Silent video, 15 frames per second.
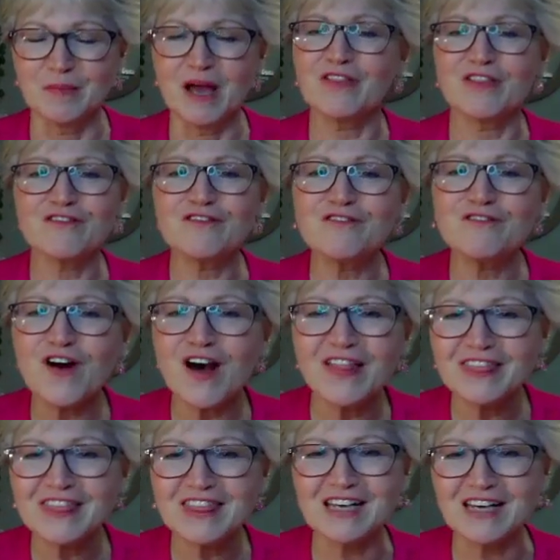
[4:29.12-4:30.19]
And the
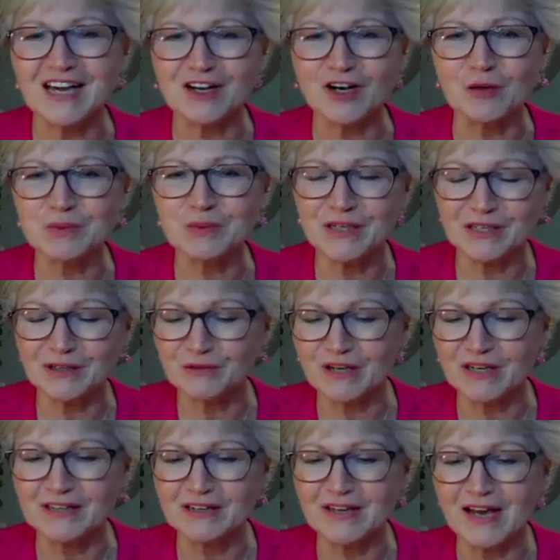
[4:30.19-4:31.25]
fun thing on our planet
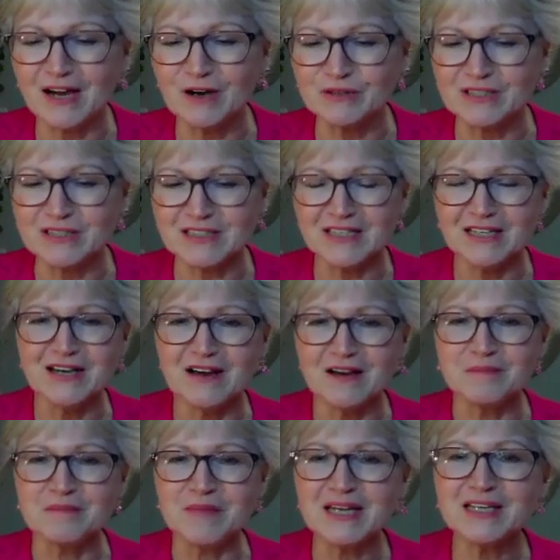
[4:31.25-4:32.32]
right now is
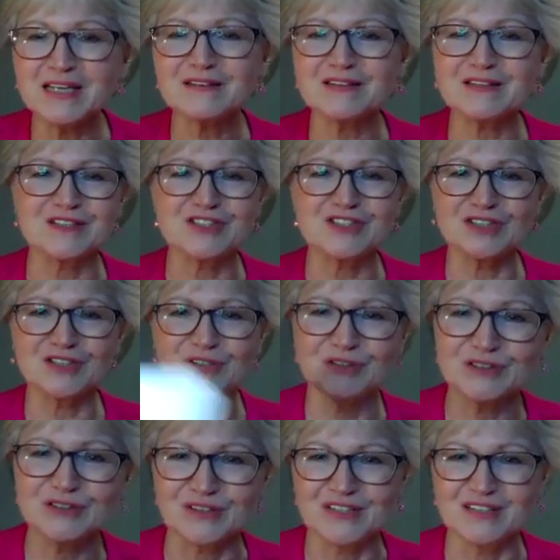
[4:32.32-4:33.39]
many of the
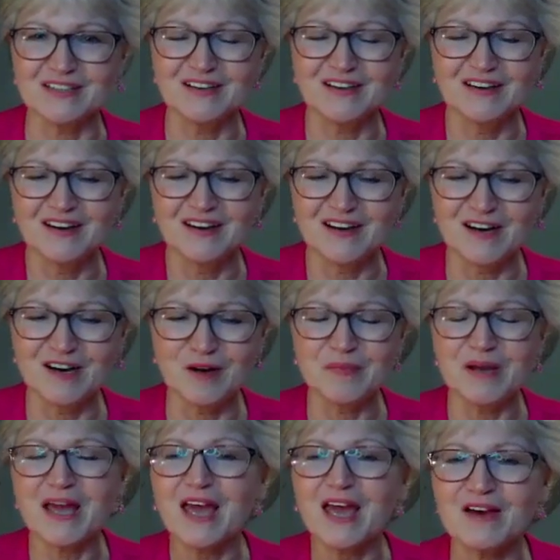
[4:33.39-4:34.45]
children
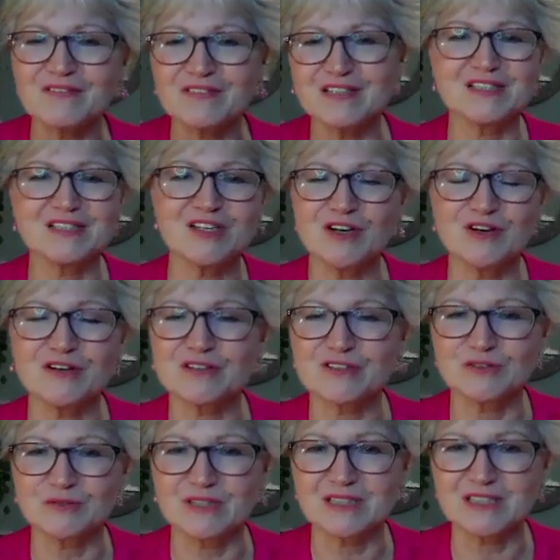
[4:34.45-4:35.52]
have these
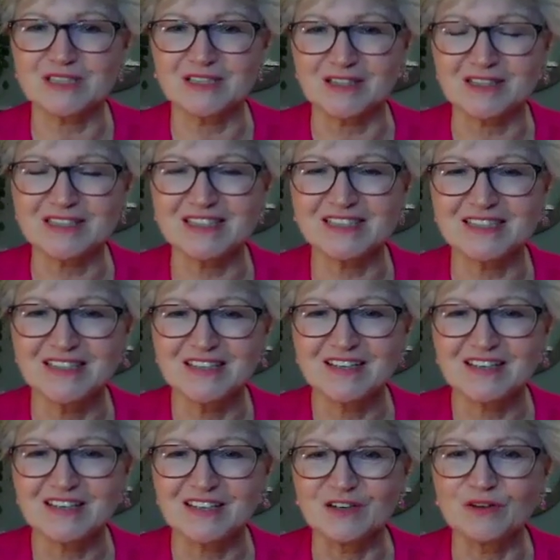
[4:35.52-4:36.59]
characteristics.
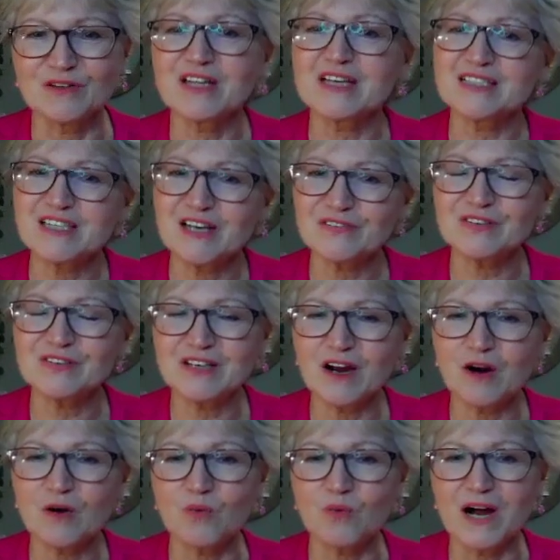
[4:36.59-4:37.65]
They definitely
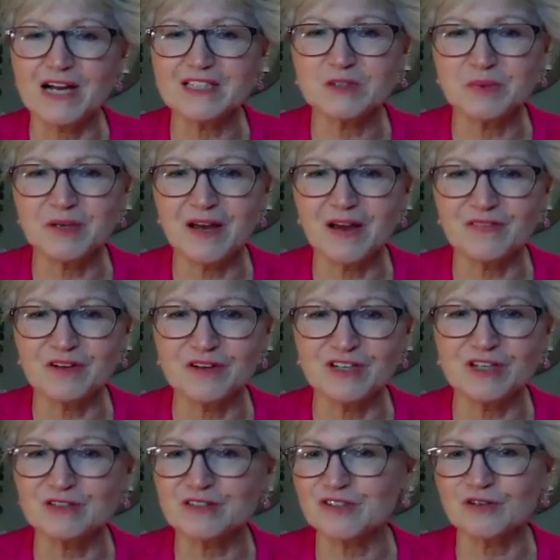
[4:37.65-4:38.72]
are wise beyond their
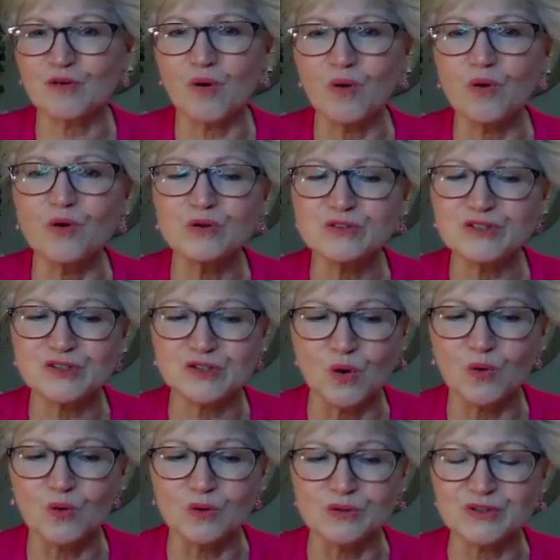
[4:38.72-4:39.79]
years. They're old
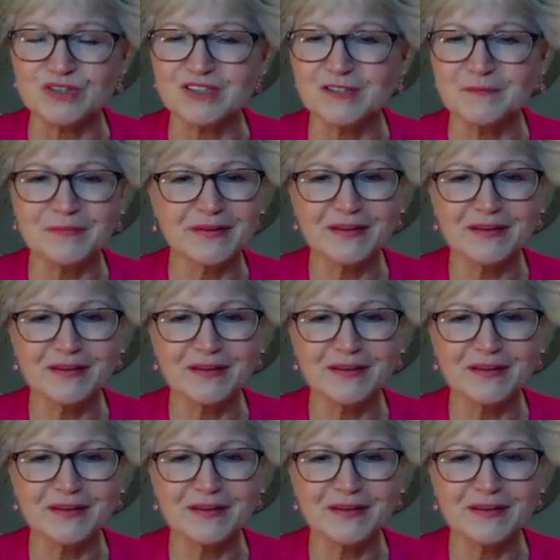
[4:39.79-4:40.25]
souls.